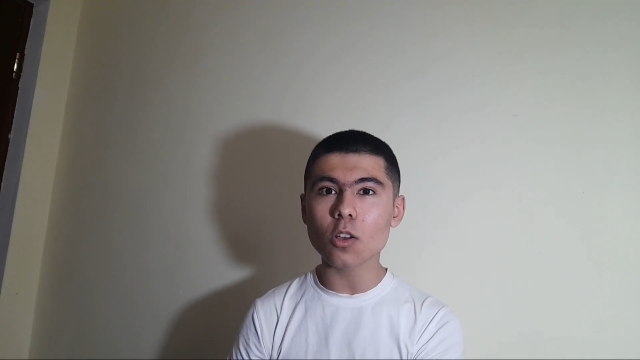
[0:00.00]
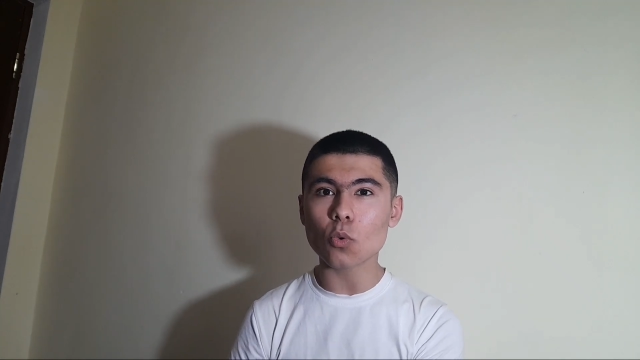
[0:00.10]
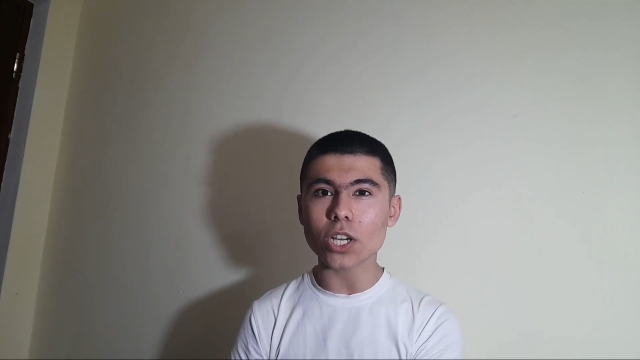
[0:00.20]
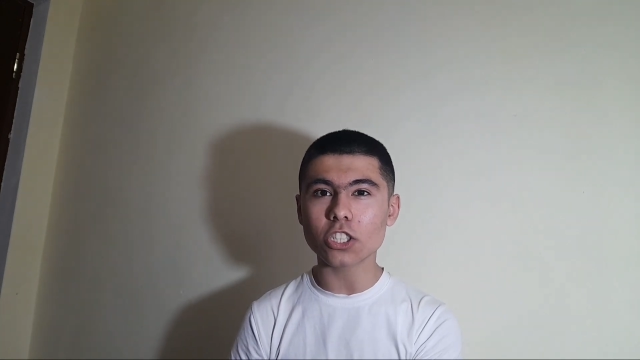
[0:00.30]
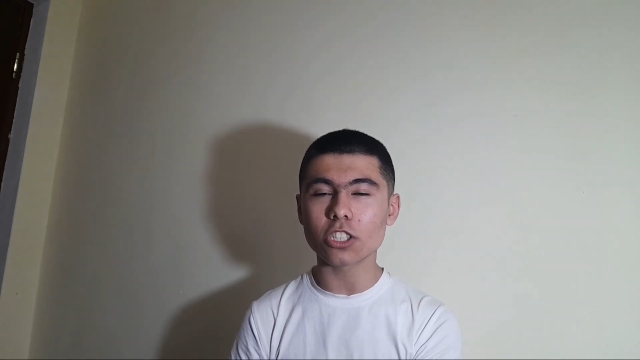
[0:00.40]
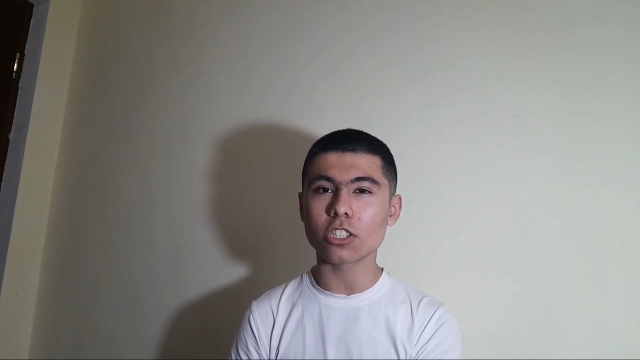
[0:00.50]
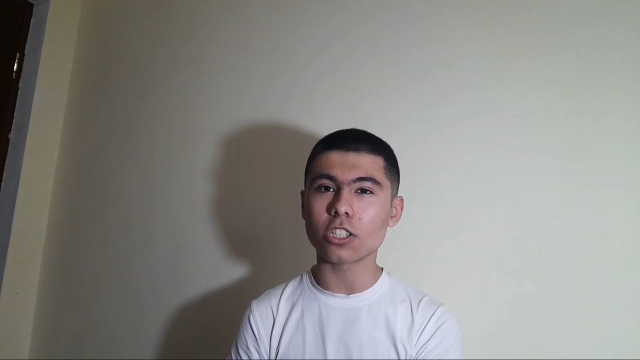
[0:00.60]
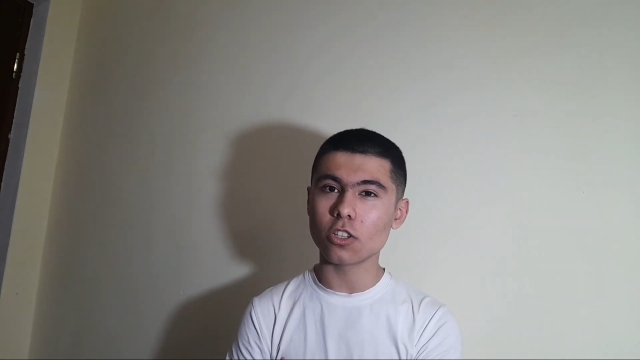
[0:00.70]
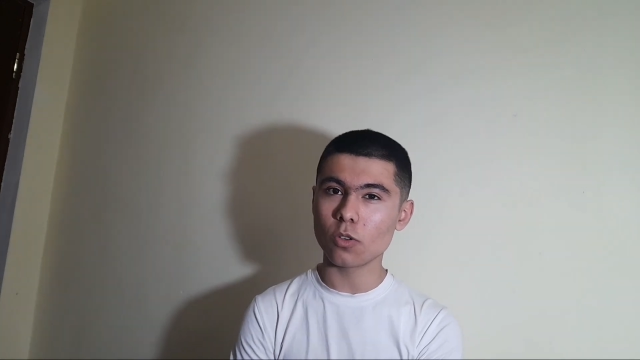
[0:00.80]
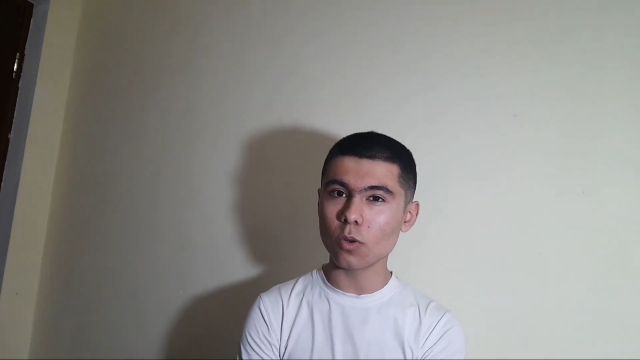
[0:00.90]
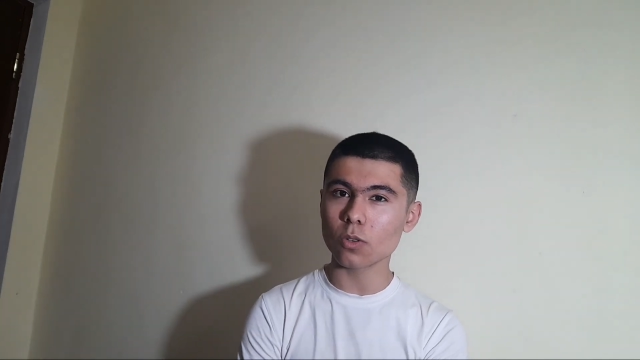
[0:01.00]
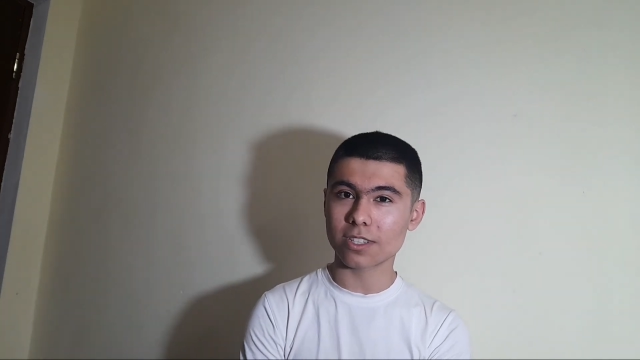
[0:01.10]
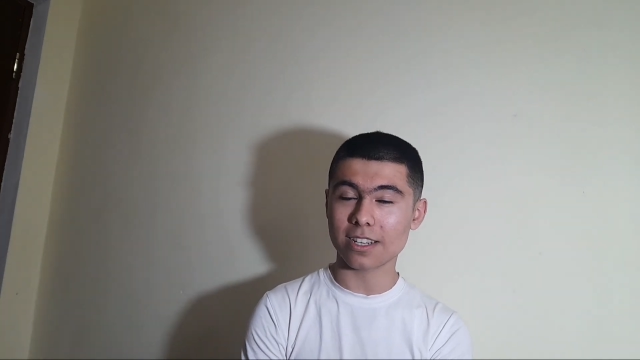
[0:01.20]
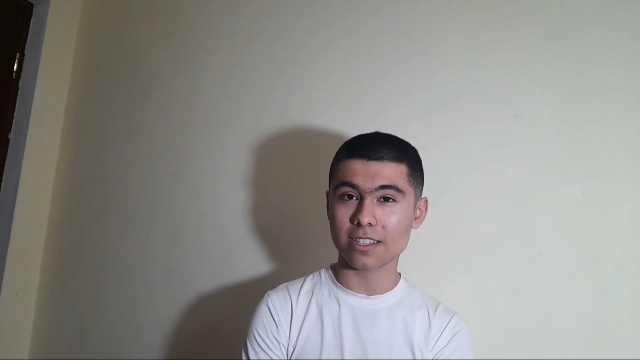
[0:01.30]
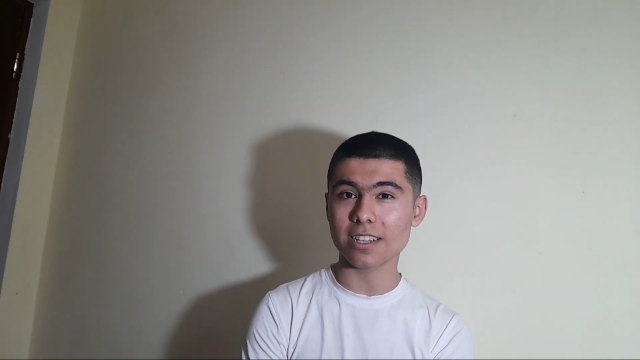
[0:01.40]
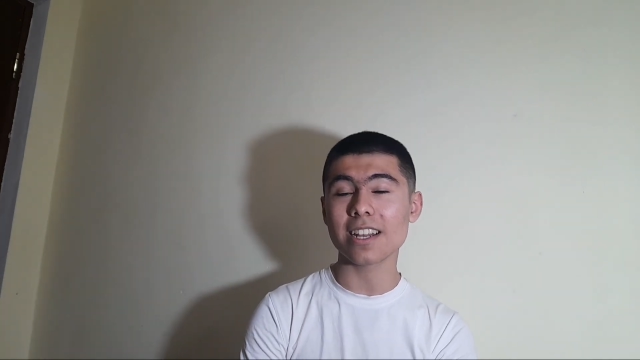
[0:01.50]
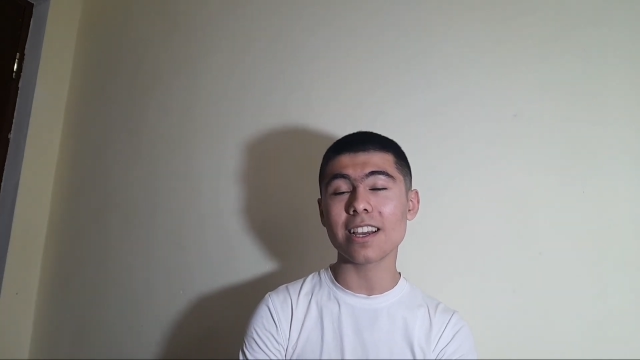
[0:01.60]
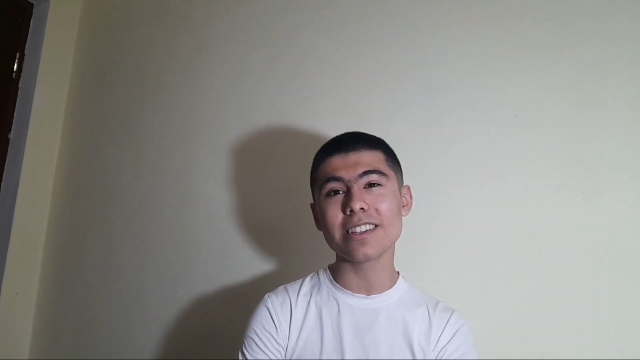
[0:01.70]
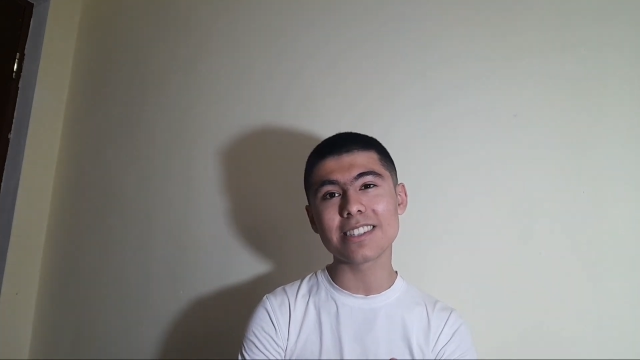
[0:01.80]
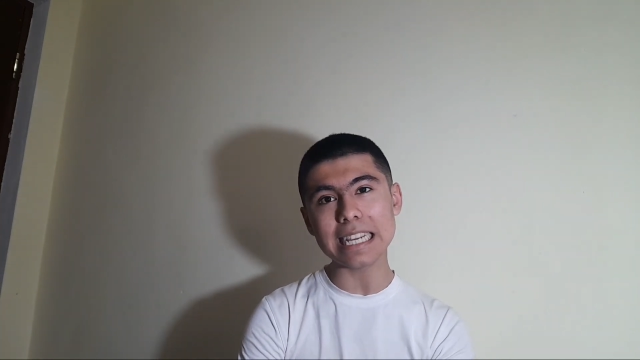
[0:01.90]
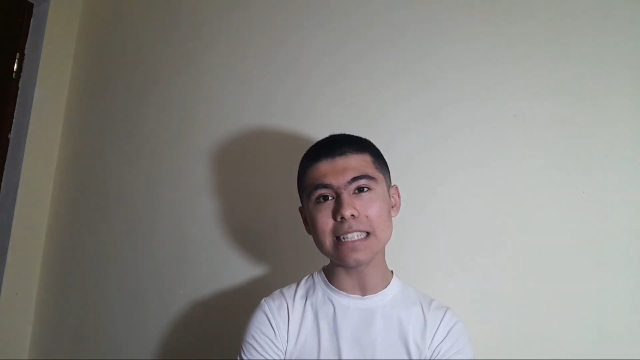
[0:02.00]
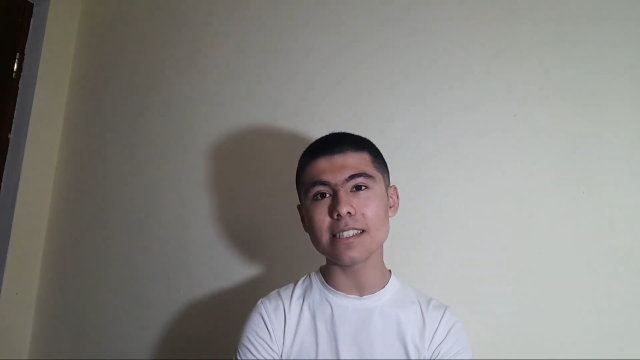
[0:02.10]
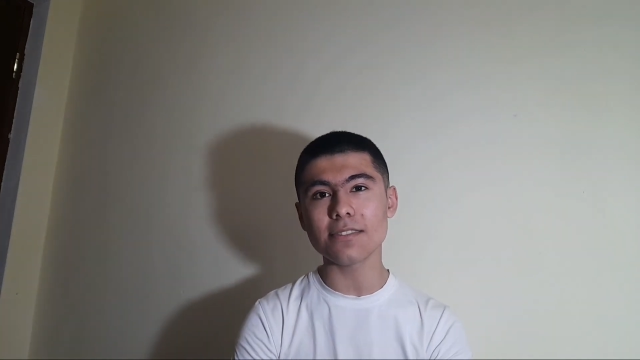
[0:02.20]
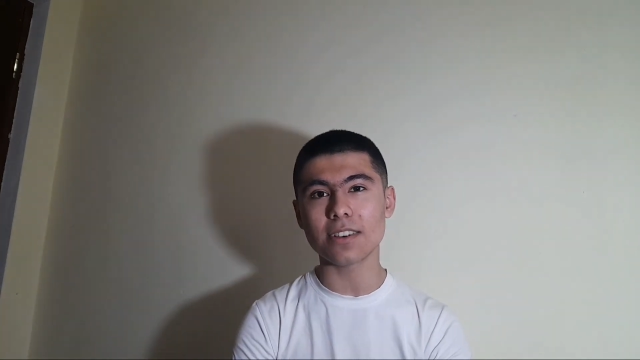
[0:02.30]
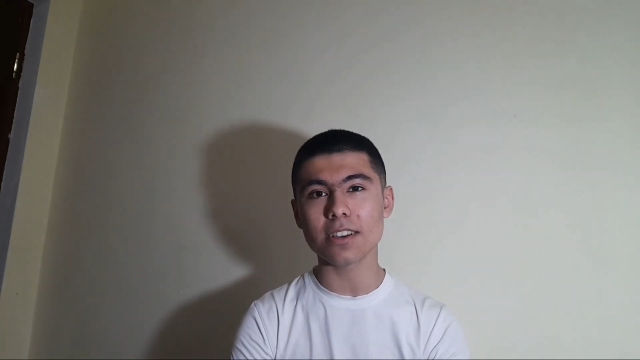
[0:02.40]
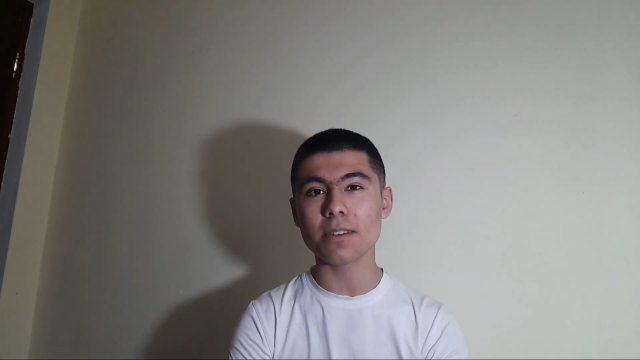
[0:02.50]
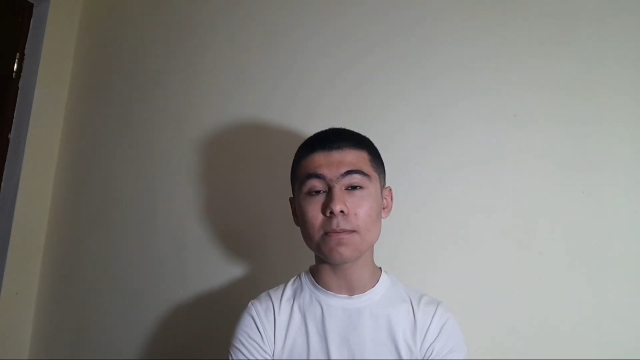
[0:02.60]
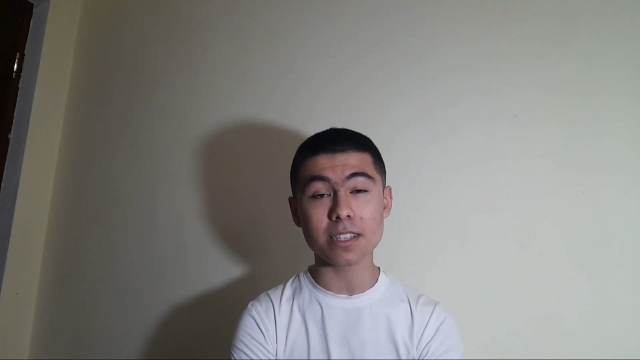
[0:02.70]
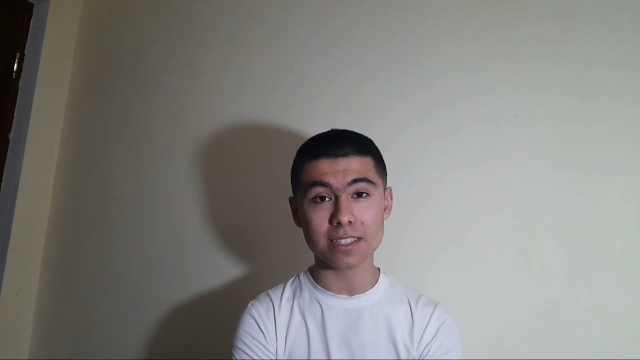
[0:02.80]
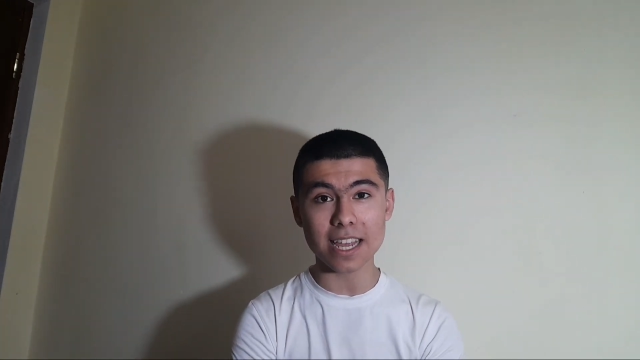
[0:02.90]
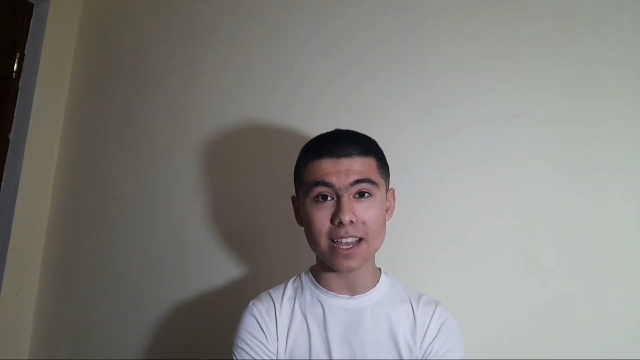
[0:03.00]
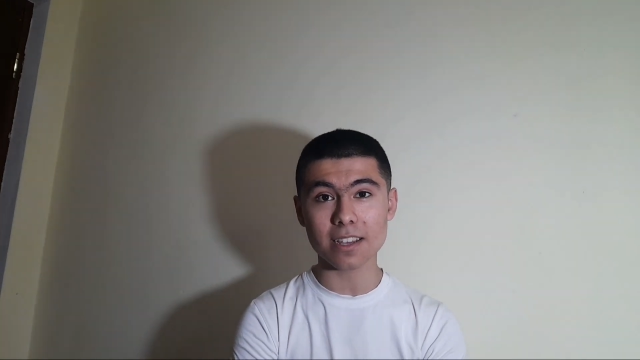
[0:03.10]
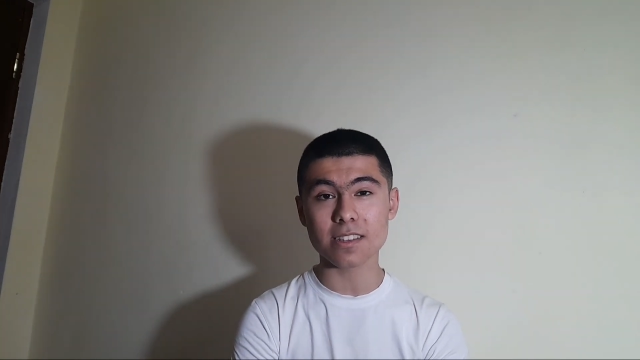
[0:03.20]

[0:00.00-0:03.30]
question in your test and identify the mistakes